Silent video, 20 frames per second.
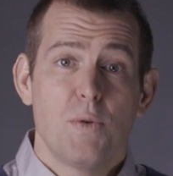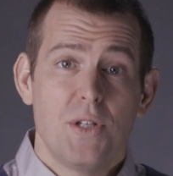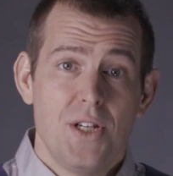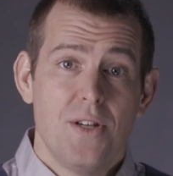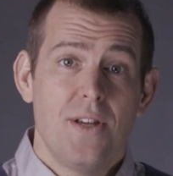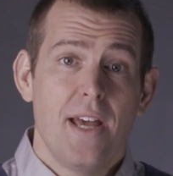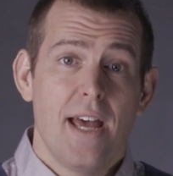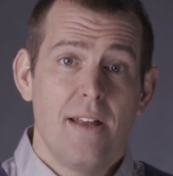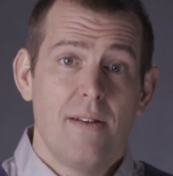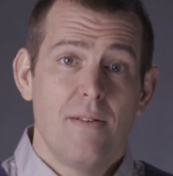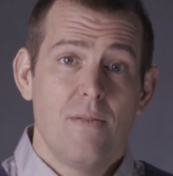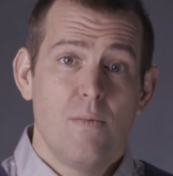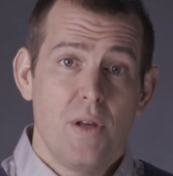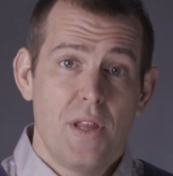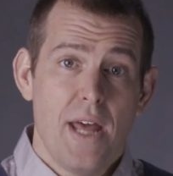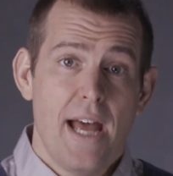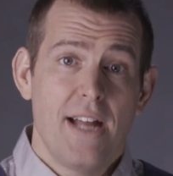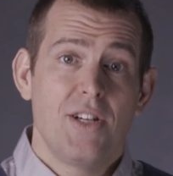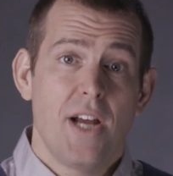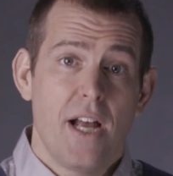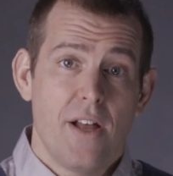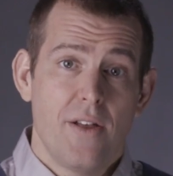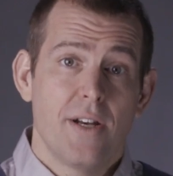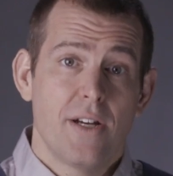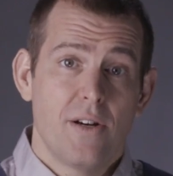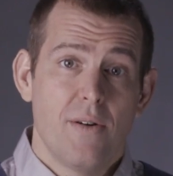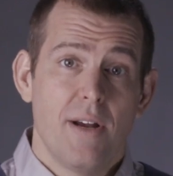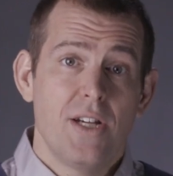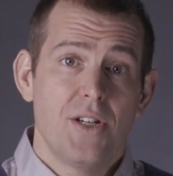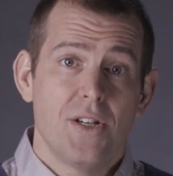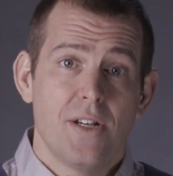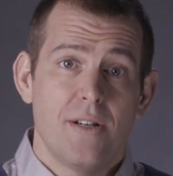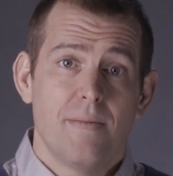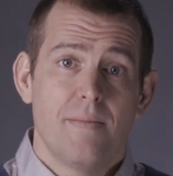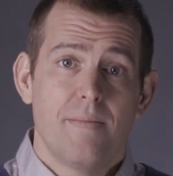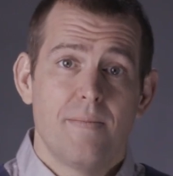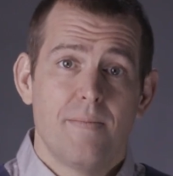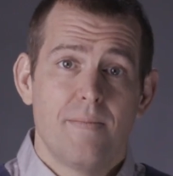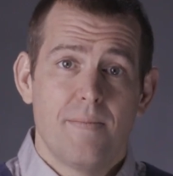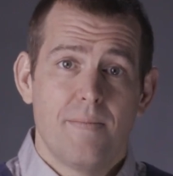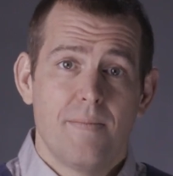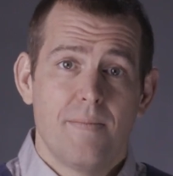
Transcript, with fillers: what you get with agile integration.